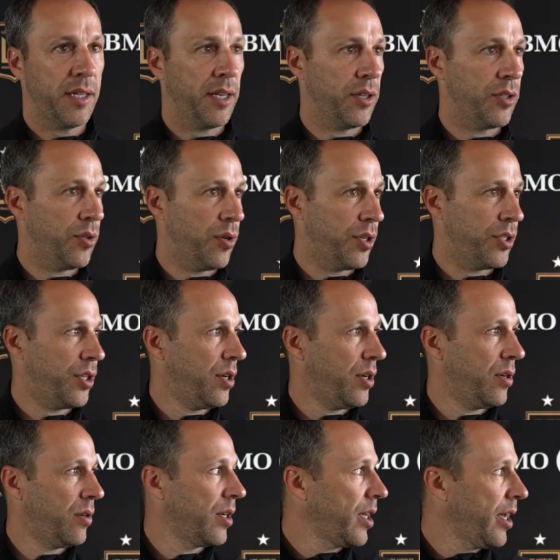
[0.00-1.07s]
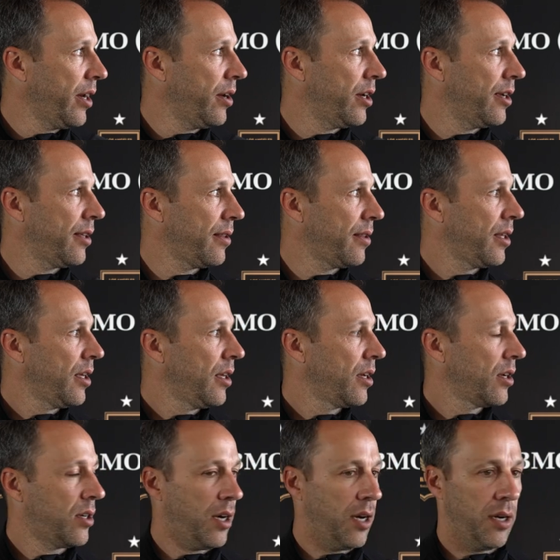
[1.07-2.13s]
like a Giorgio, a Gareth,
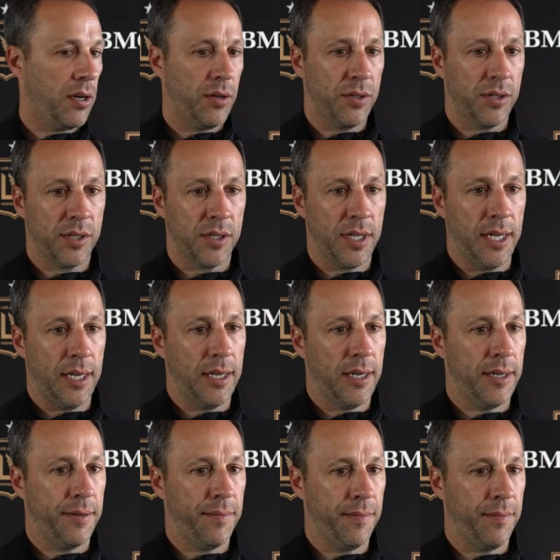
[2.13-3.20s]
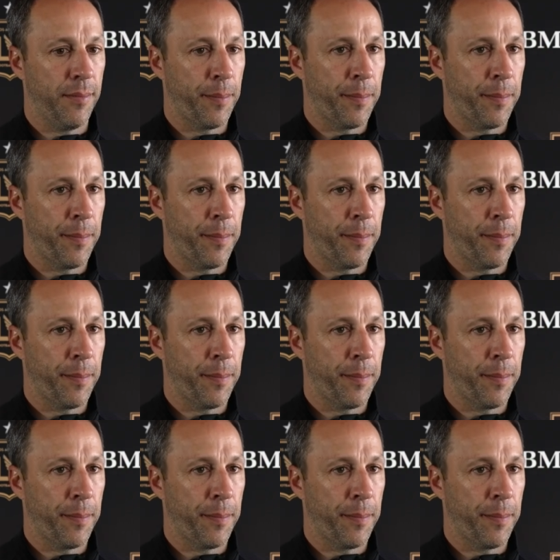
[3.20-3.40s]
Carlos. Um,